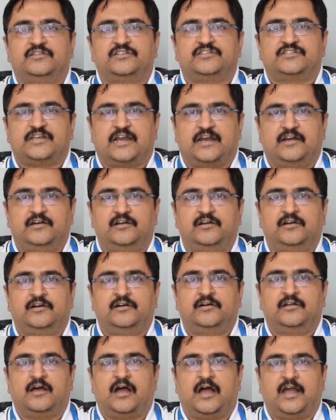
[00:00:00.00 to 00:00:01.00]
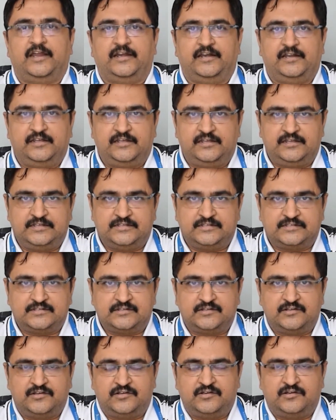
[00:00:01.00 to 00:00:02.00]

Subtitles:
the standard IDEs.